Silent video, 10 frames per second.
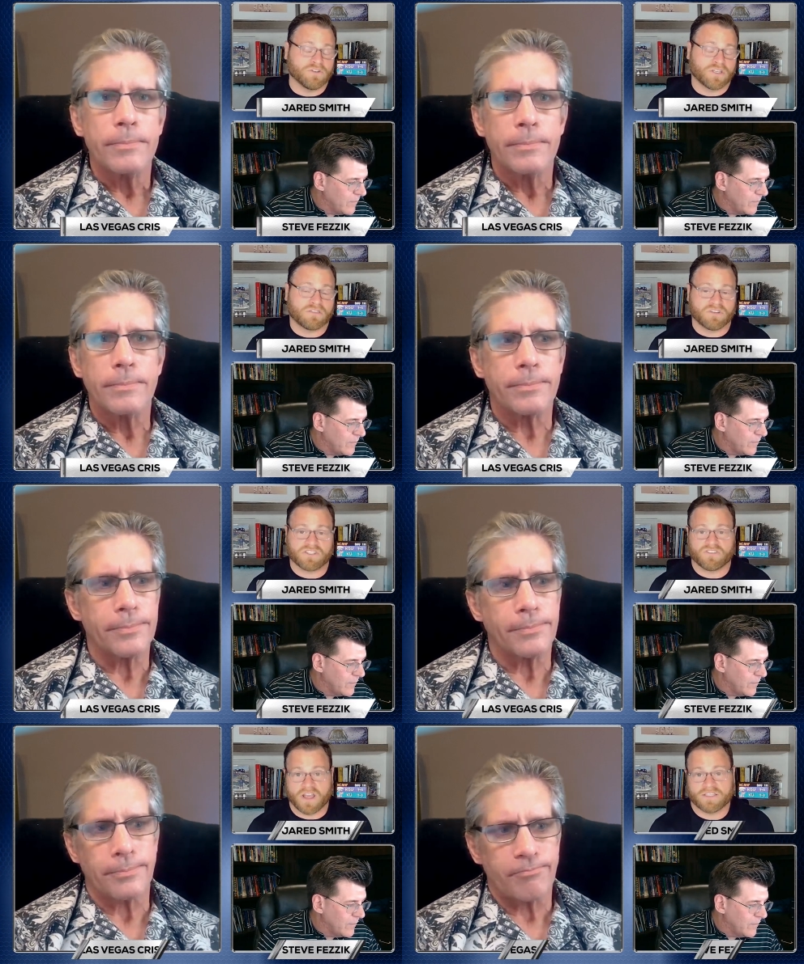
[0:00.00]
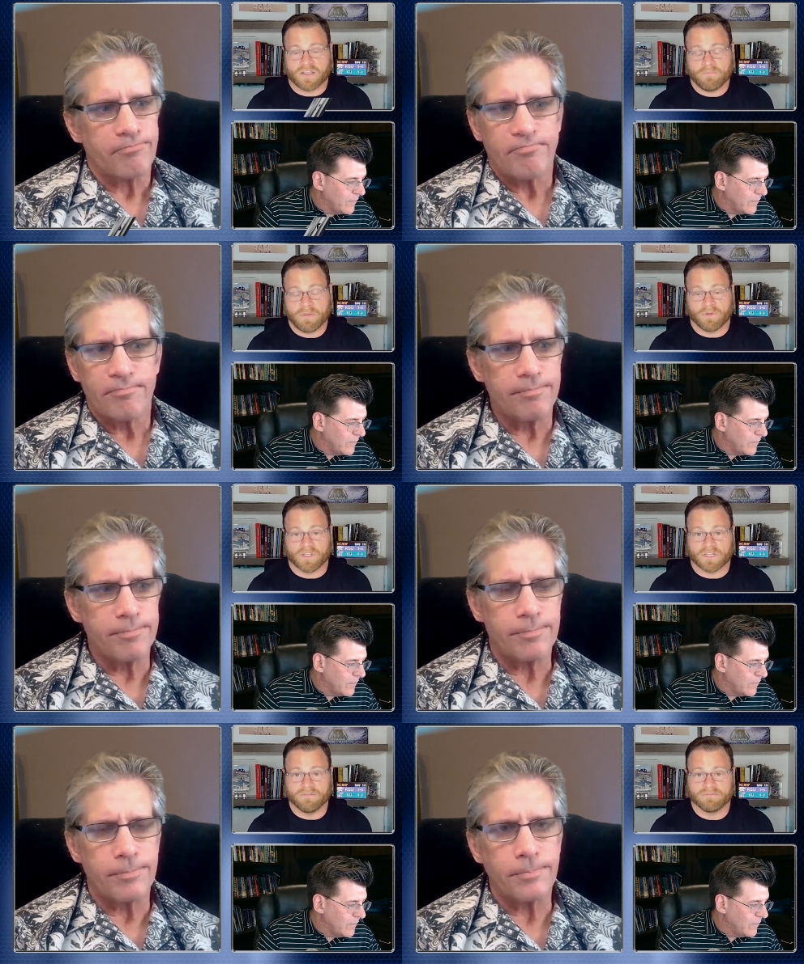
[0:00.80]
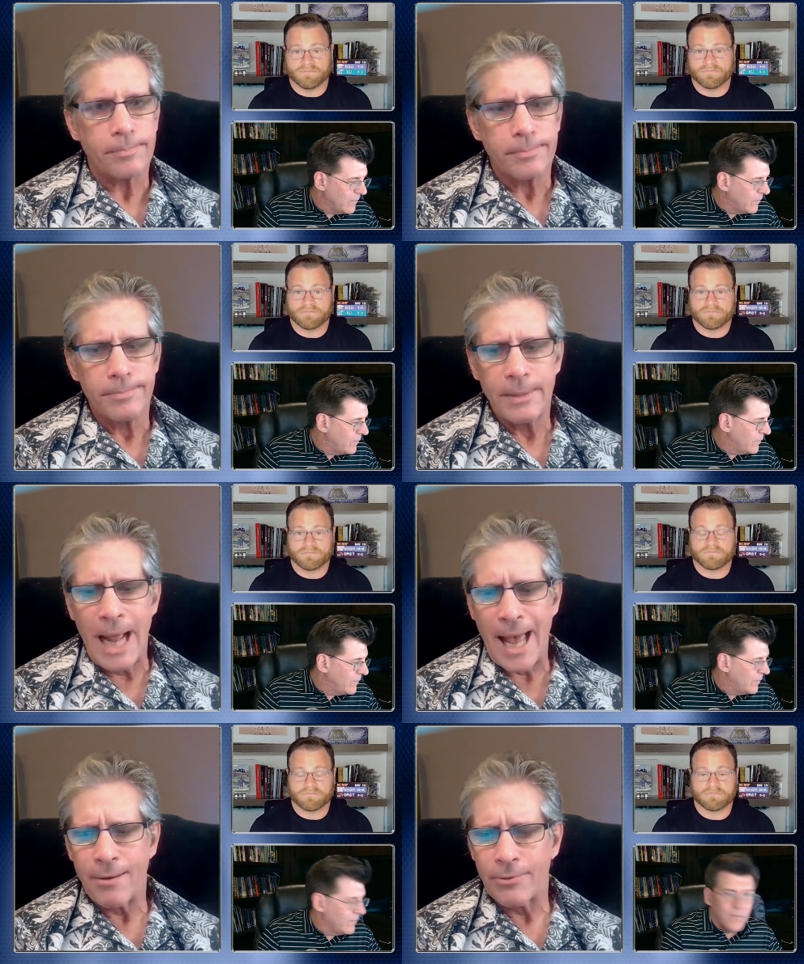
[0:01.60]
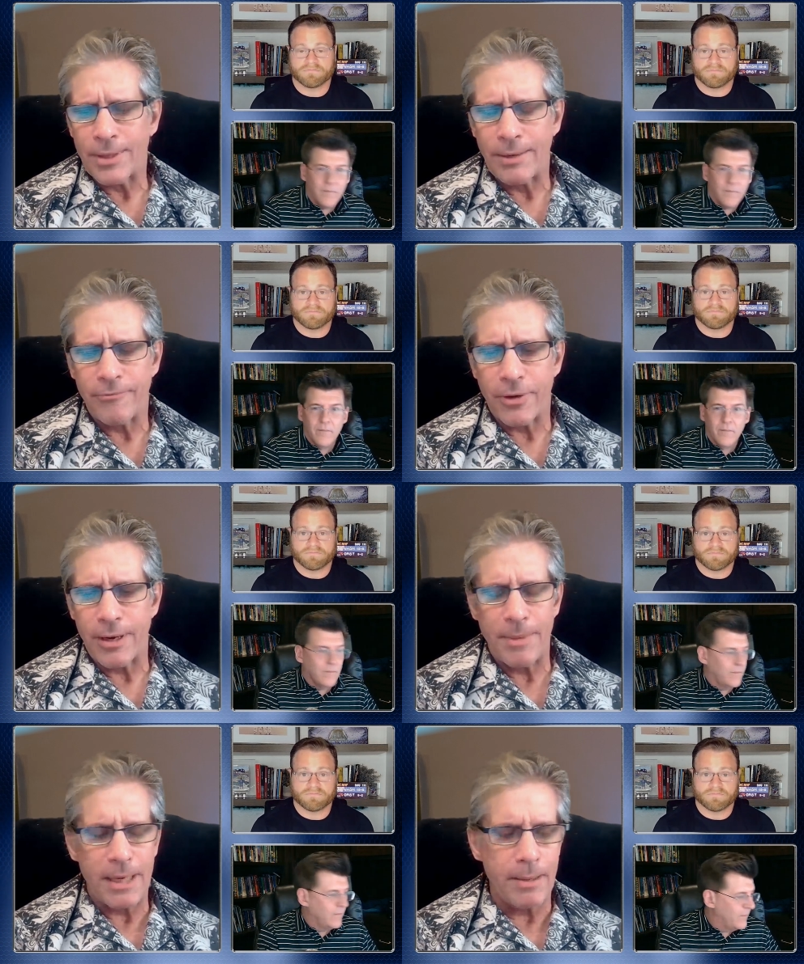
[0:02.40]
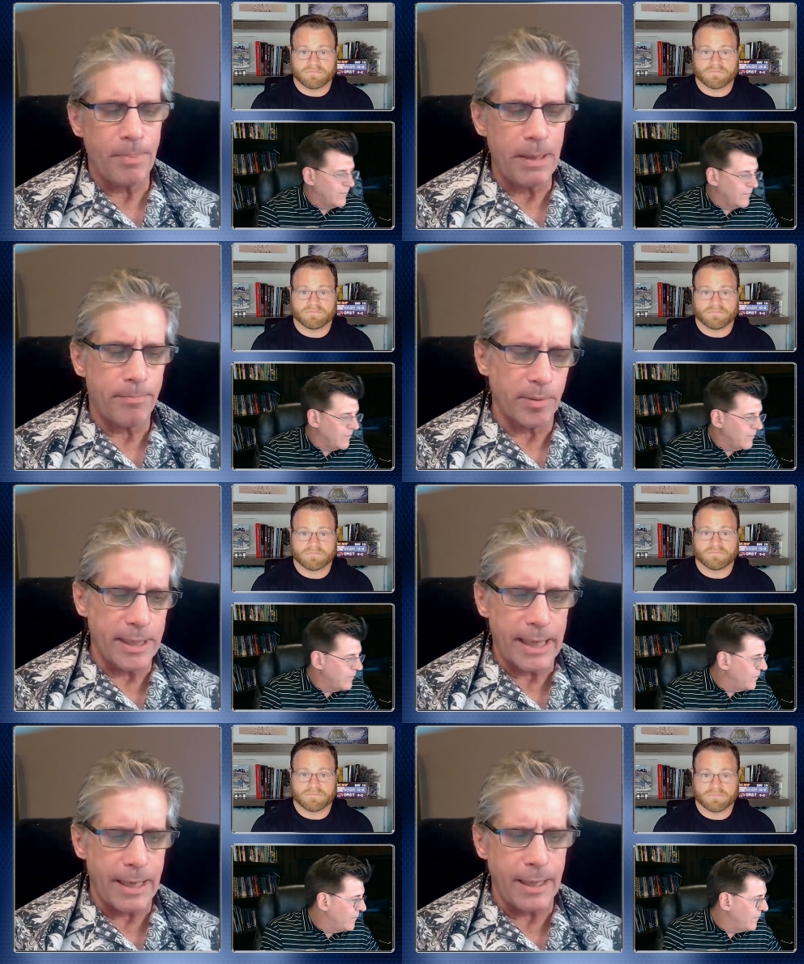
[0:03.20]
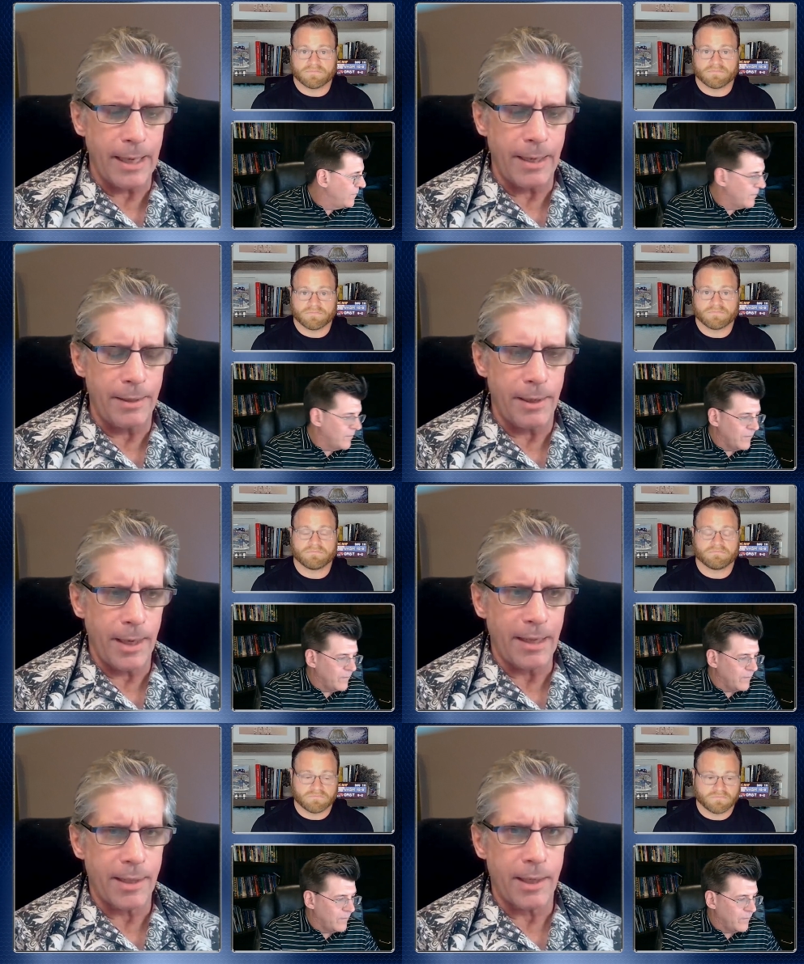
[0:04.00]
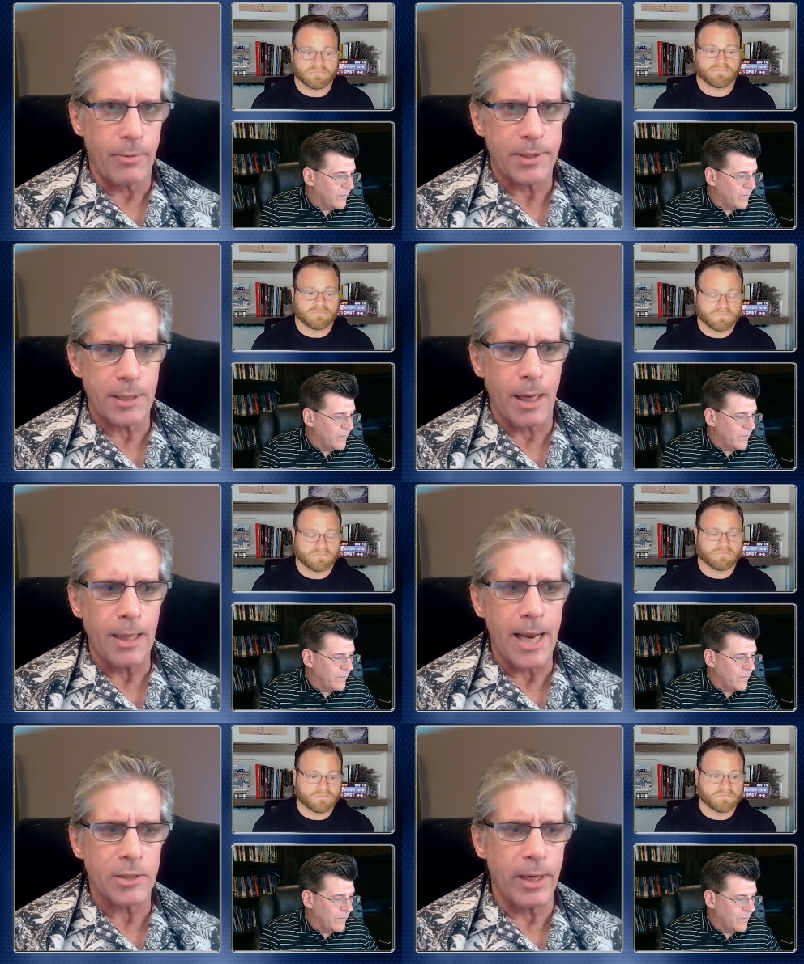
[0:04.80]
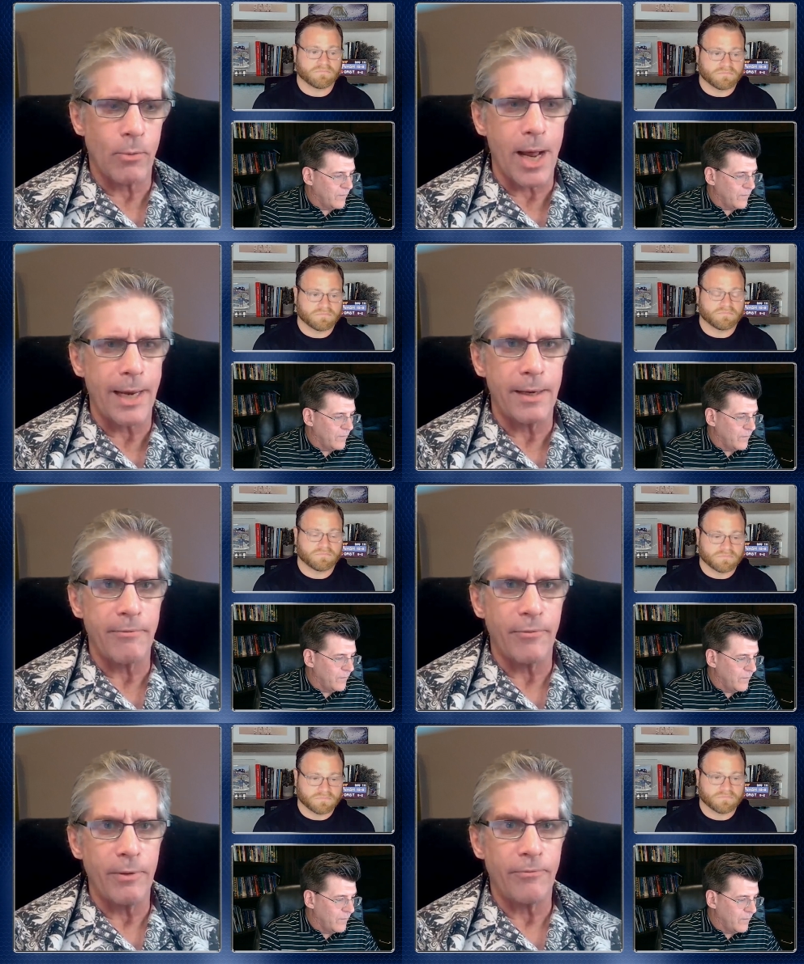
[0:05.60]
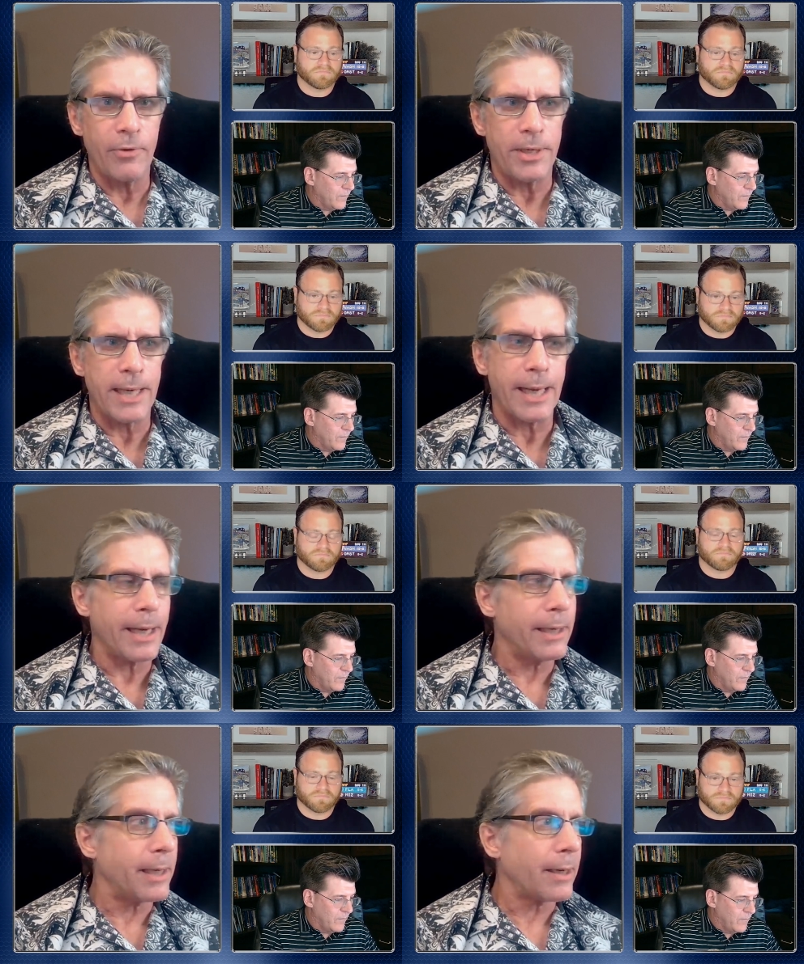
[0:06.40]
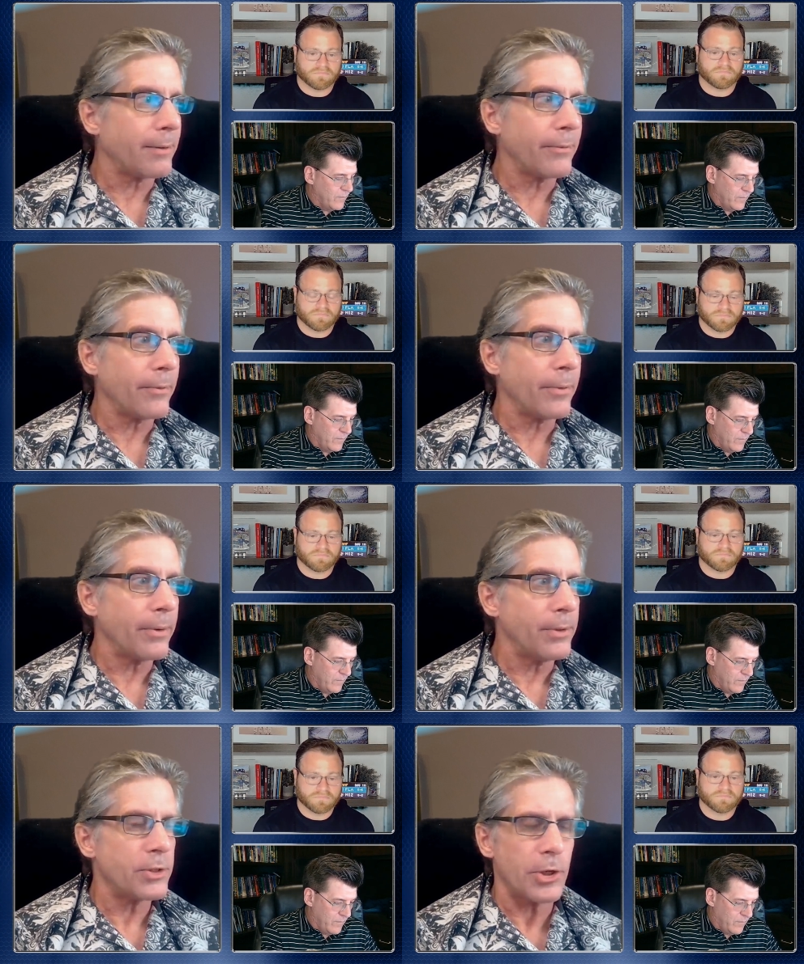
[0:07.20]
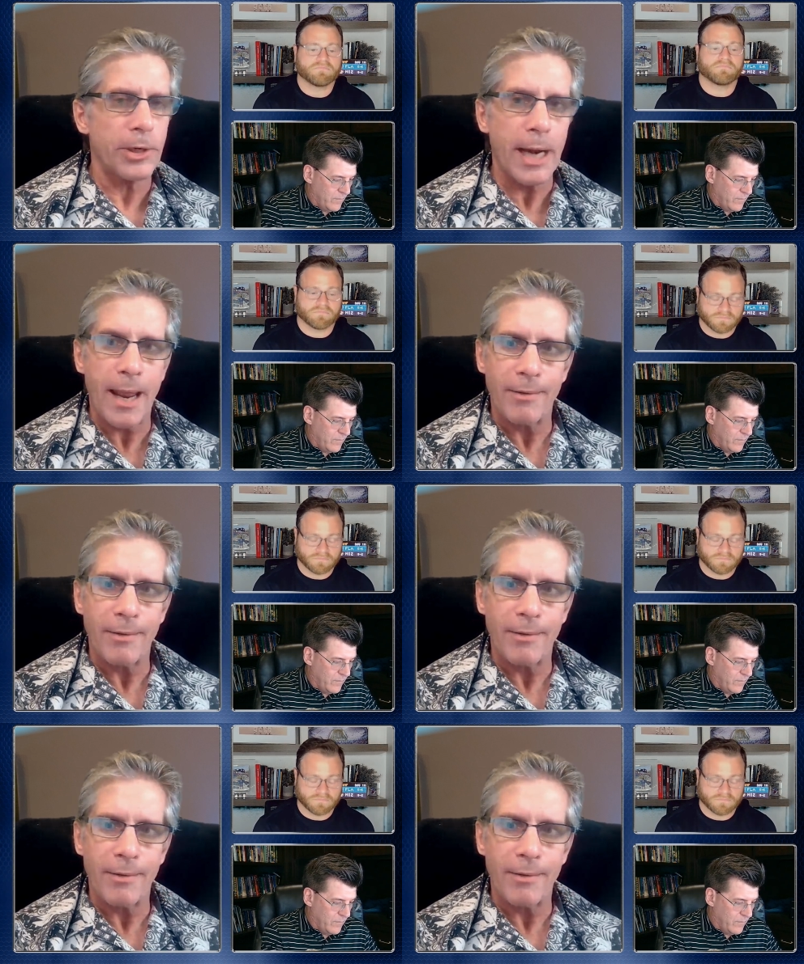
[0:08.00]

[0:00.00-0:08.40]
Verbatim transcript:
Speaker 1: losing three straight, some people did. I don't think very many people did, and and I think we saw last week why if if you did, uh, you shouldn't